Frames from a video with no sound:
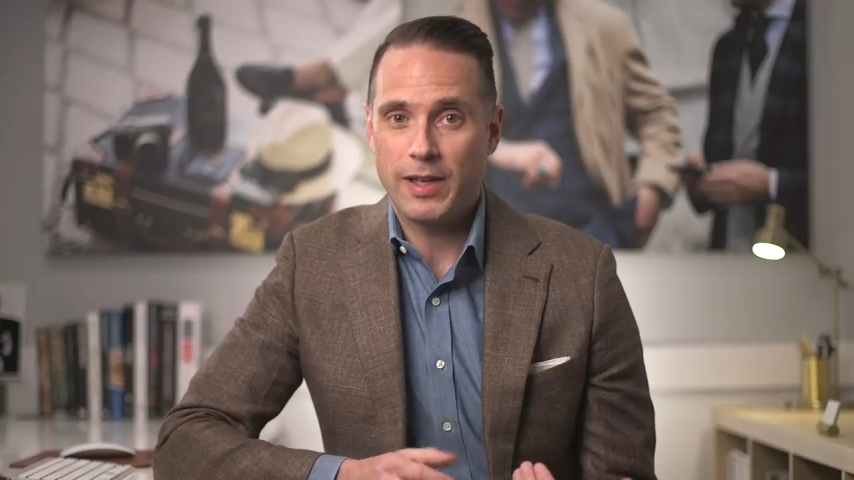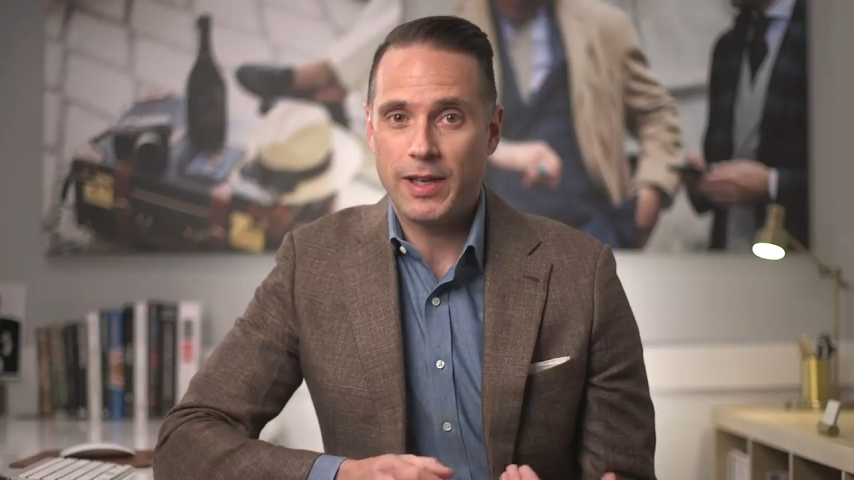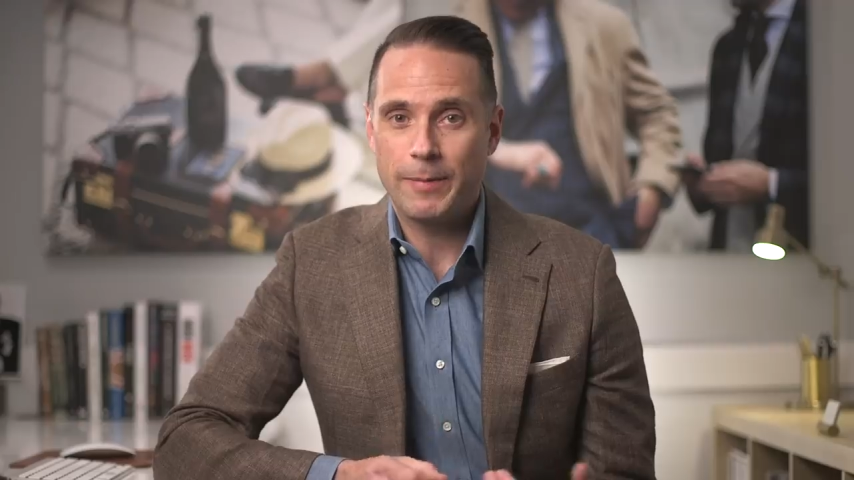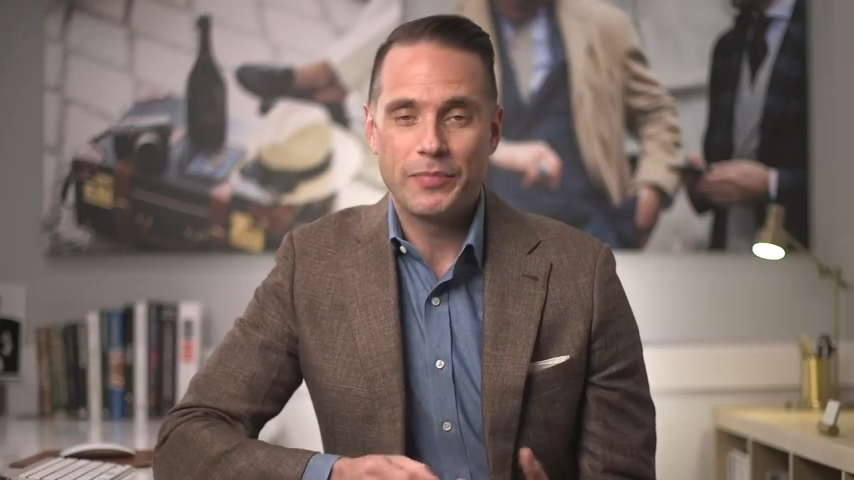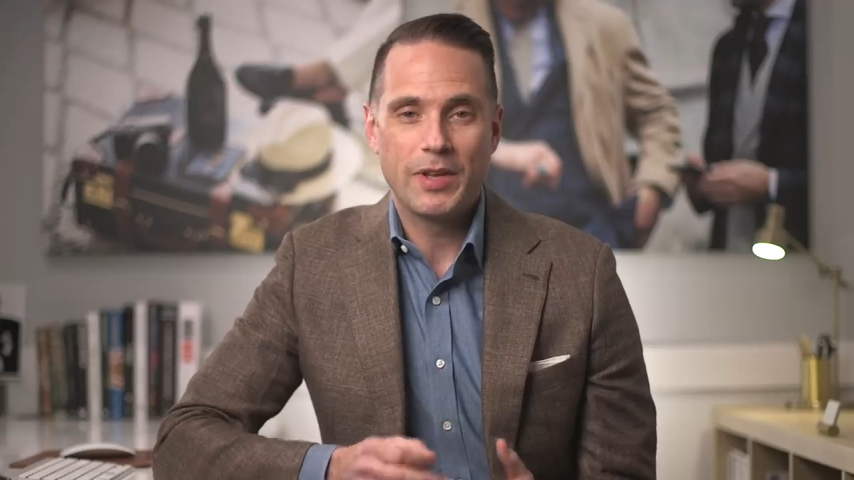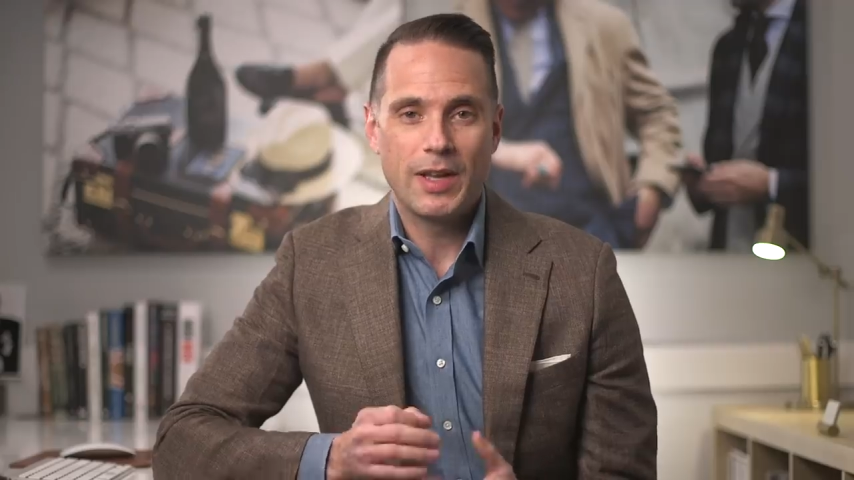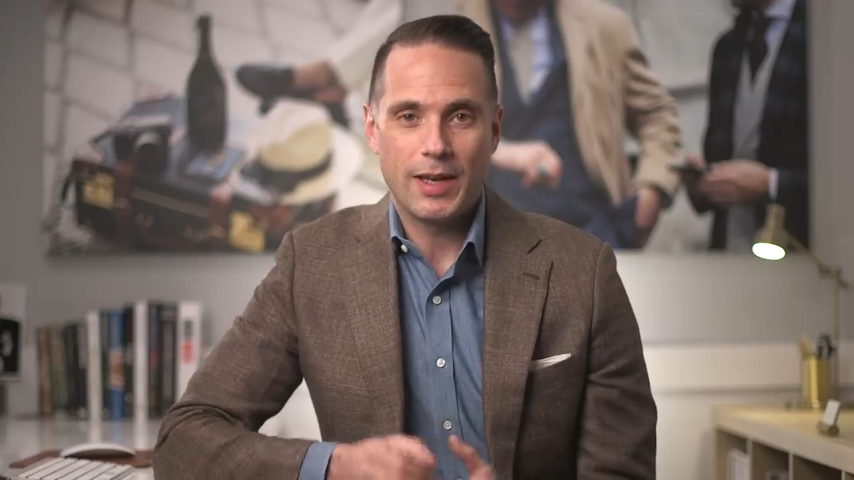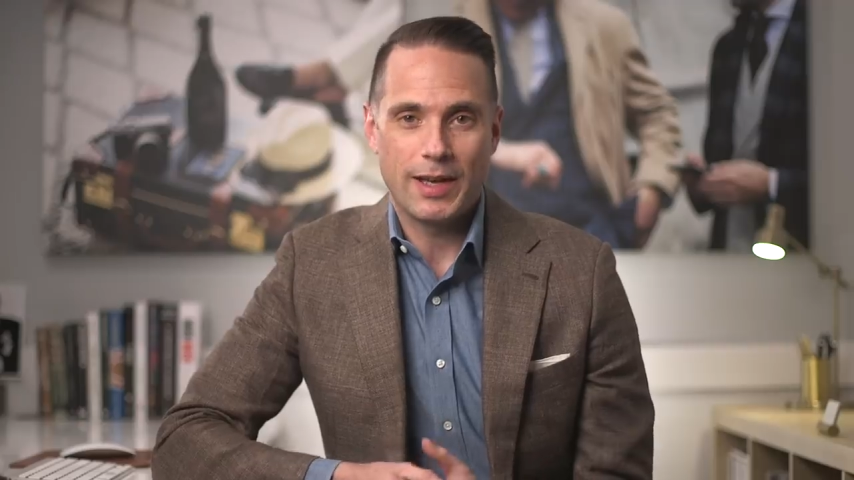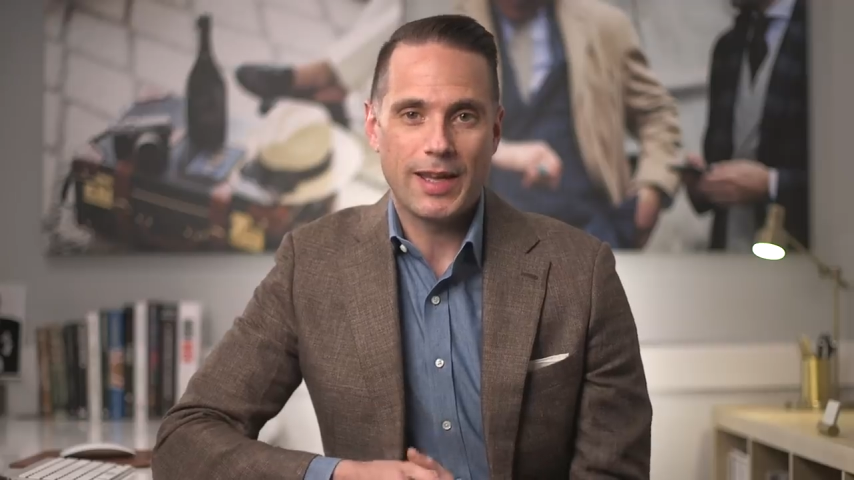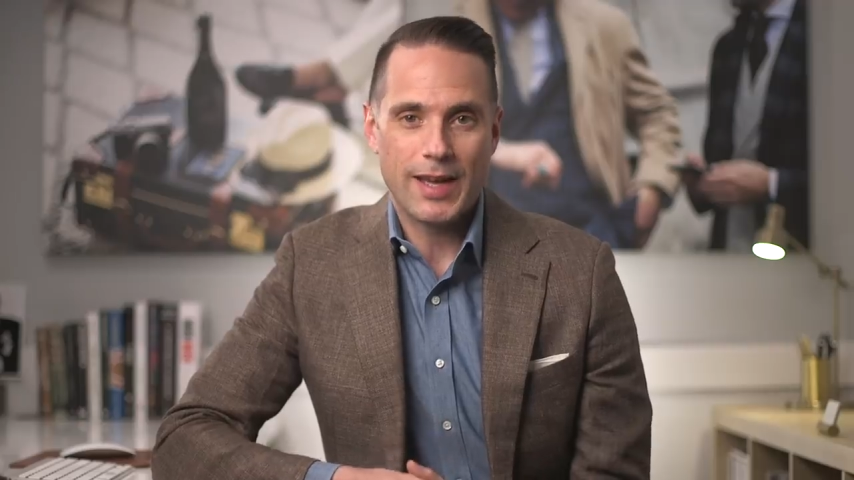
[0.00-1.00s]
day,
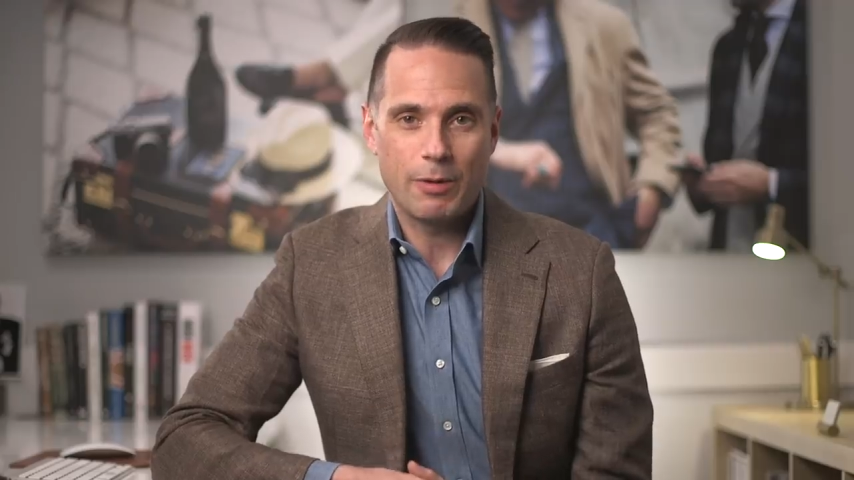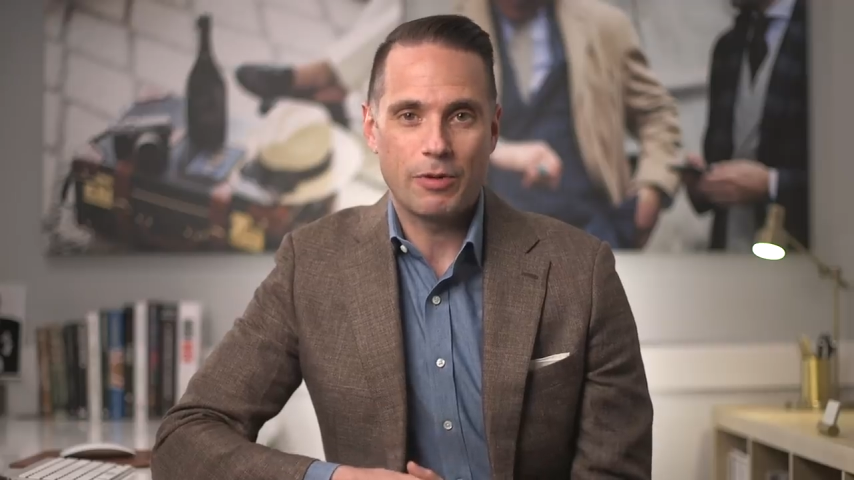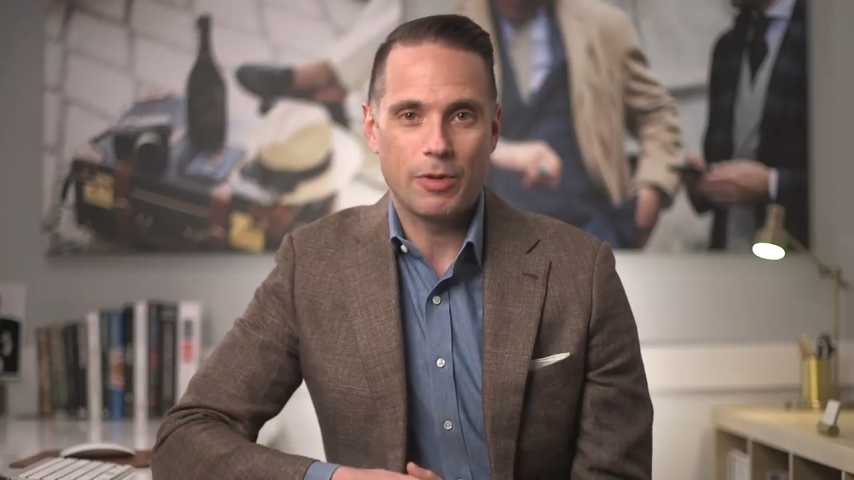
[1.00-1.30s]
and I count